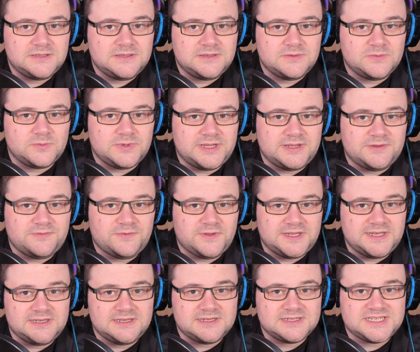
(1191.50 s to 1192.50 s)
where
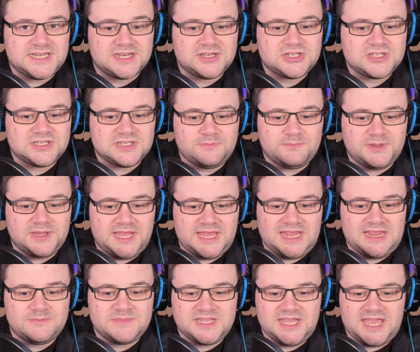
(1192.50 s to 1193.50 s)
Flint essentially
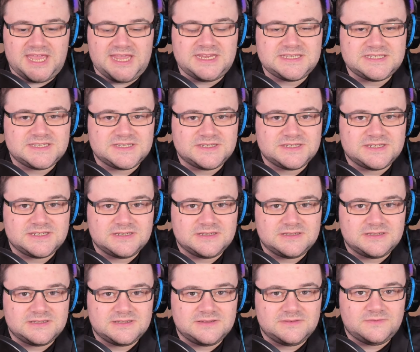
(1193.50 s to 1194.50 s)
blamed Gates
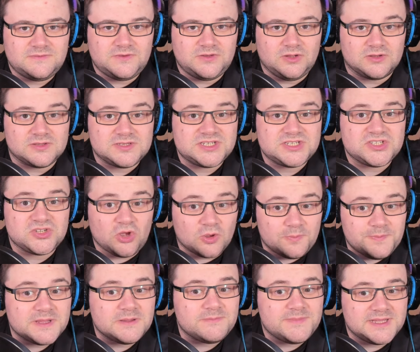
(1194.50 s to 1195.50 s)
for not
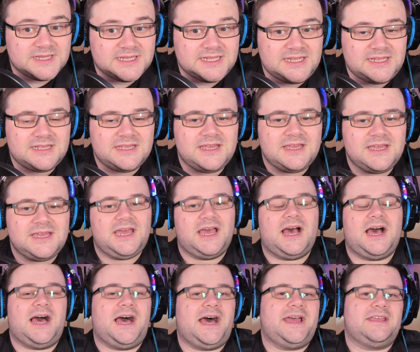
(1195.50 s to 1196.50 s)
stopping Billy,
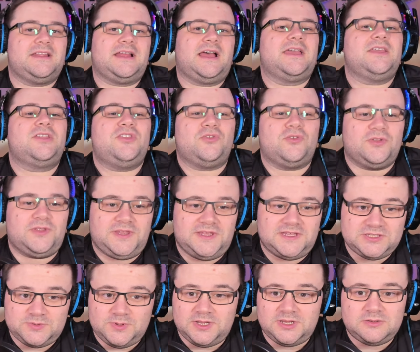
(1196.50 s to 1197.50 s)
I thought
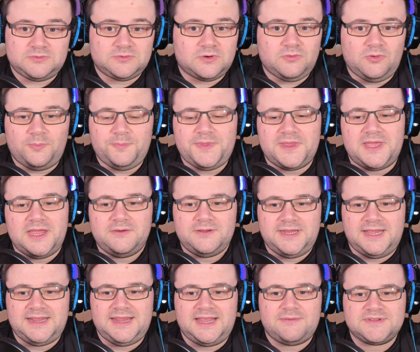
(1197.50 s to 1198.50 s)
things were going to erupt there, and
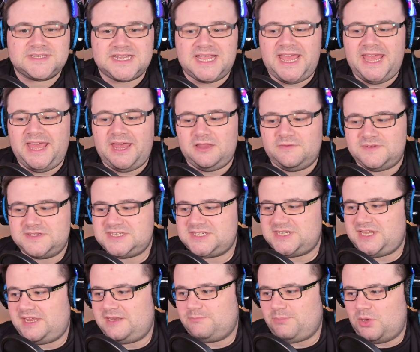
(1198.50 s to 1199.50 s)
then that was a hell of a
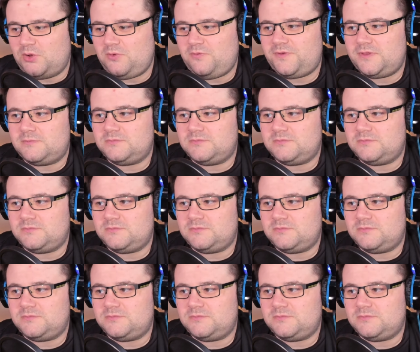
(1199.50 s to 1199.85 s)
scene. Both of them